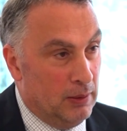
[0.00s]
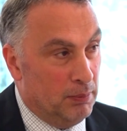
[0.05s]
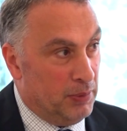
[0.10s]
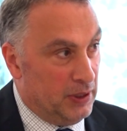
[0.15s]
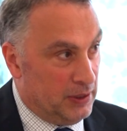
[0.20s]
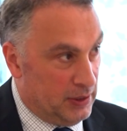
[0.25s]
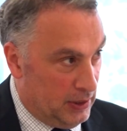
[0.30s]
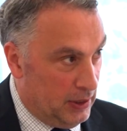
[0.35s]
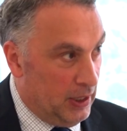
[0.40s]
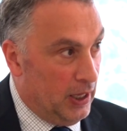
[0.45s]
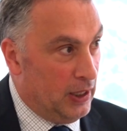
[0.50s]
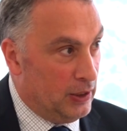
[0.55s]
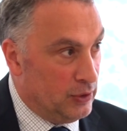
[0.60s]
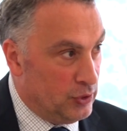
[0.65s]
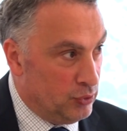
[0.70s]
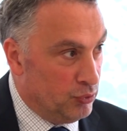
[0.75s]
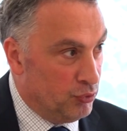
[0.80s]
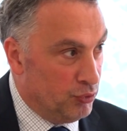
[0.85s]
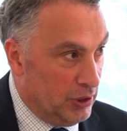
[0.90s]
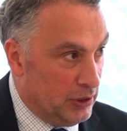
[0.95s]
But again,
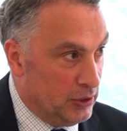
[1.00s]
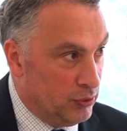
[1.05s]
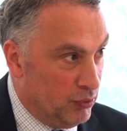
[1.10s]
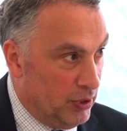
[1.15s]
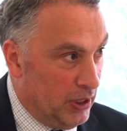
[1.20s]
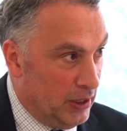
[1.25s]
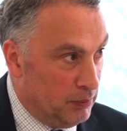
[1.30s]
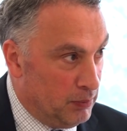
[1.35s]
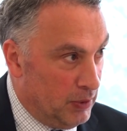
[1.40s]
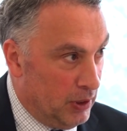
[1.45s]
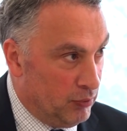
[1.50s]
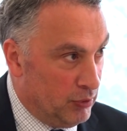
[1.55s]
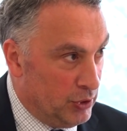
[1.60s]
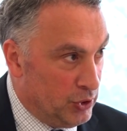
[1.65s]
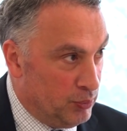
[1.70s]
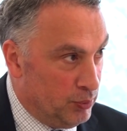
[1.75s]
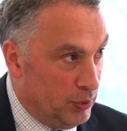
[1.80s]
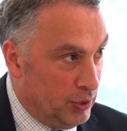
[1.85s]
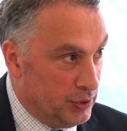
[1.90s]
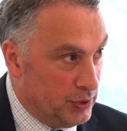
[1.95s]
to reiterate my
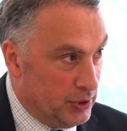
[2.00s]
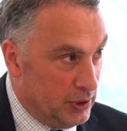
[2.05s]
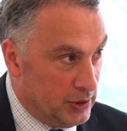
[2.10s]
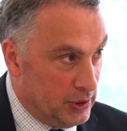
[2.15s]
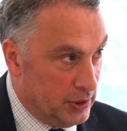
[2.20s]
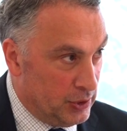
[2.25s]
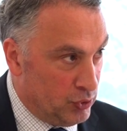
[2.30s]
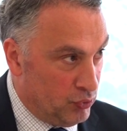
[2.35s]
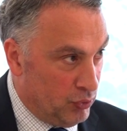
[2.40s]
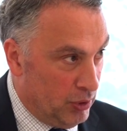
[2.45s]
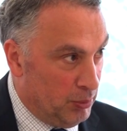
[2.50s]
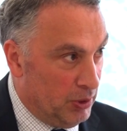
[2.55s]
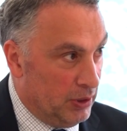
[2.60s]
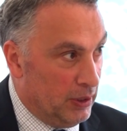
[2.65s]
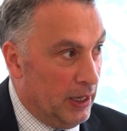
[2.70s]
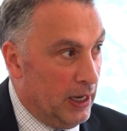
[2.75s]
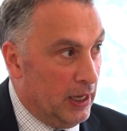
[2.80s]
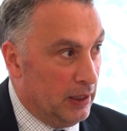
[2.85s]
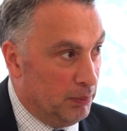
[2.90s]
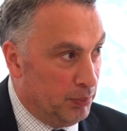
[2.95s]
response, it's
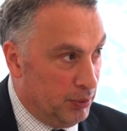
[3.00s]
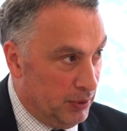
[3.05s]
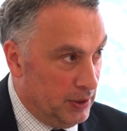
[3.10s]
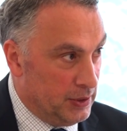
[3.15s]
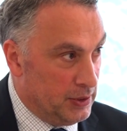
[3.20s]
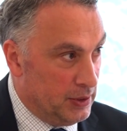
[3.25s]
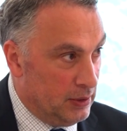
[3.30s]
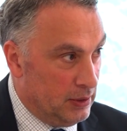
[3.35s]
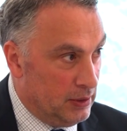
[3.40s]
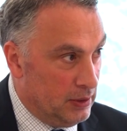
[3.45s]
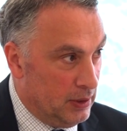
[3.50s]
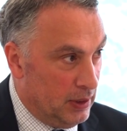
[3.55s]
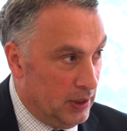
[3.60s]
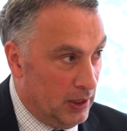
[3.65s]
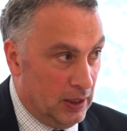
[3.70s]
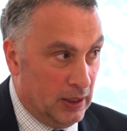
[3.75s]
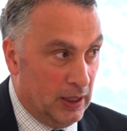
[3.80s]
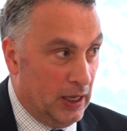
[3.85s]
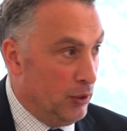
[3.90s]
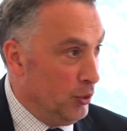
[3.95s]
extremely unpleasant,
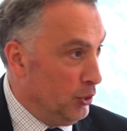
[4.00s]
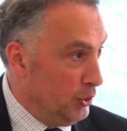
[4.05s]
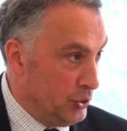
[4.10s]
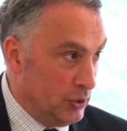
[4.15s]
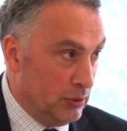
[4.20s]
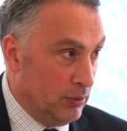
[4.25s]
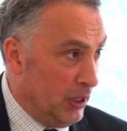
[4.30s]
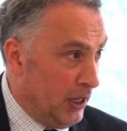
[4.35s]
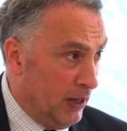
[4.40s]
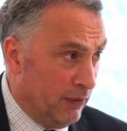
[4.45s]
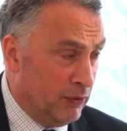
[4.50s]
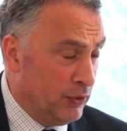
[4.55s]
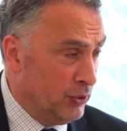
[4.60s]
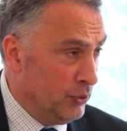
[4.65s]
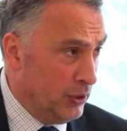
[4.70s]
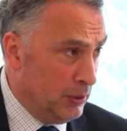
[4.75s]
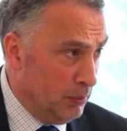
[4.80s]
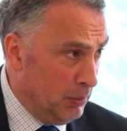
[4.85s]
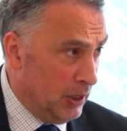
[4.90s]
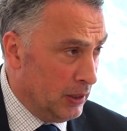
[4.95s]
and I also have to
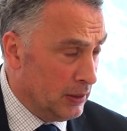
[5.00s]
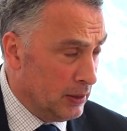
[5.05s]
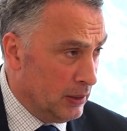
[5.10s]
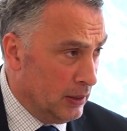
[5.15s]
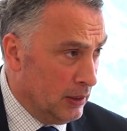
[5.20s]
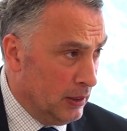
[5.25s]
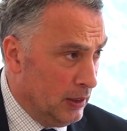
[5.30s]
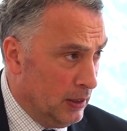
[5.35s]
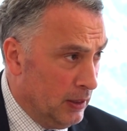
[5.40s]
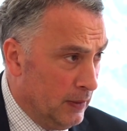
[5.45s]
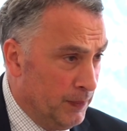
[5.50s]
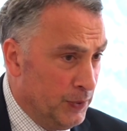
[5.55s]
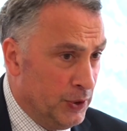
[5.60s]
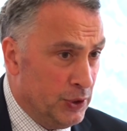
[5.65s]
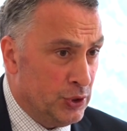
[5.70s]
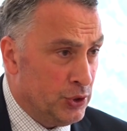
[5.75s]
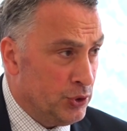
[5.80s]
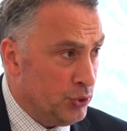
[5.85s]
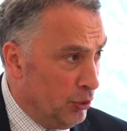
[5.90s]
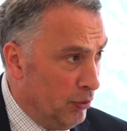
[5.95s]
admit,
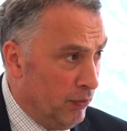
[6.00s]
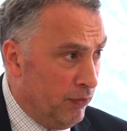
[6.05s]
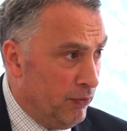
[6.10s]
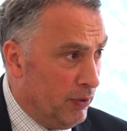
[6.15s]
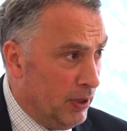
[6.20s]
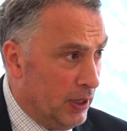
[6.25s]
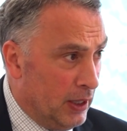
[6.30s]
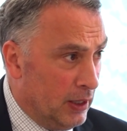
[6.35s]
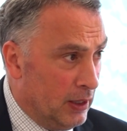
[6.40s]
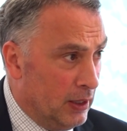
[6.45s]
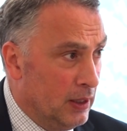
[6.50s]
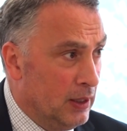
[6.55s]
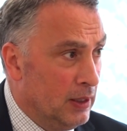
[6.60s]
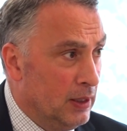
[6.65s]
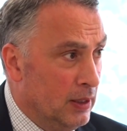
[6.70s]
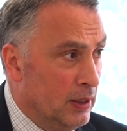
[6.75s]
so far,